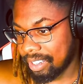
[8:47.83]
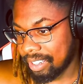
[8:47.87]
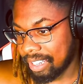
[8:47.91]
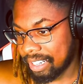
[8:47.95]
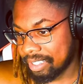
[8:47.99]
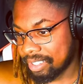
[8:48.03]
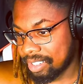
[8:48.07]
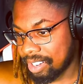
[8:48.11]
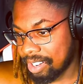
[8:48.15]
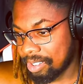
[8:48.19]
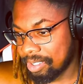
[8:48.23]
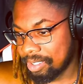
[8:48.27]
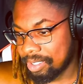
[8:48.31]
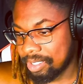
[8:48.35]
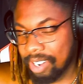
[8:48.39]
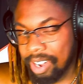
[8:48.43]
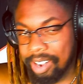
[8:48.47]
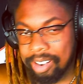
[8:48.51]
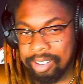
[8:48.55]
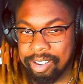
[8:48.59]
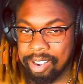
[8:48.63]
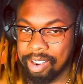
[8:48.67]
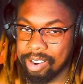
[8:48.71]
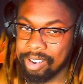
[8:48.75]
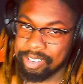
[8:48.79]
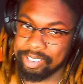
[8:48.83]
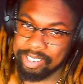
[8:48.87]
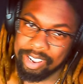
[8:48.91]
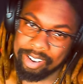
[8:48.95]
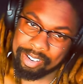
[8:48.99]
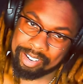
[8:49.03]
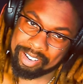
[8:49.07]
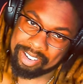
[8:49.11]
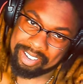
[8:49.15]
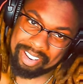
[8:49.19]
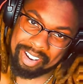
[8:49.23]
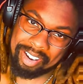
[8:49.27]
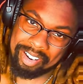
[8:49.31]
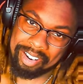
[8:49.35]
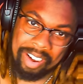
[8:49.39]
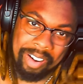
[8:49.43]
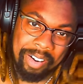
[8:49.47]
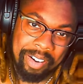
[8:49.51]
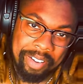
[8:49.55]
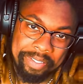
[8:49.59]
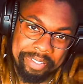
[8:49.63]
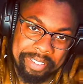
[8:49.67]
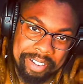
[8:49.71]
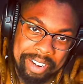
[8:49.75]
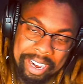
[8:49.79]
Like, don't go
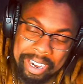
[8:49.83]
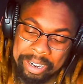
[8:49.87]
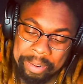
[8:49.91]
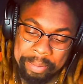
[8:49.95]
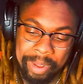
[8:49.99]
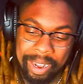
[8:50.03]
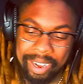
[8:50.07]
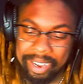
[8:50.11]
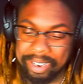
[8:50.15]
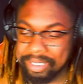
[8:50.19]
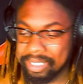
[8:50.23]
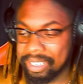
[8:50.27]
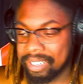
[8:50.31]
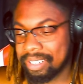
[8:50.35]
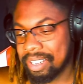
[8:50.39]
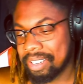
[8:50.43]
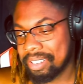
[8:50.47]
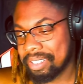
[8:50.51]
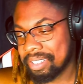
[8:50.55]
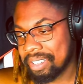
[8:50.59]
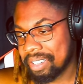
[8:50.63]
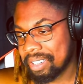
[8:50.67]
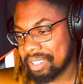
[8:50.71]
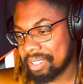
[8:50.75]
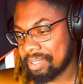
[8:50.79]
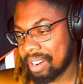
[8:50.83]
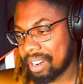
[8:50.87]
after anybody that does this.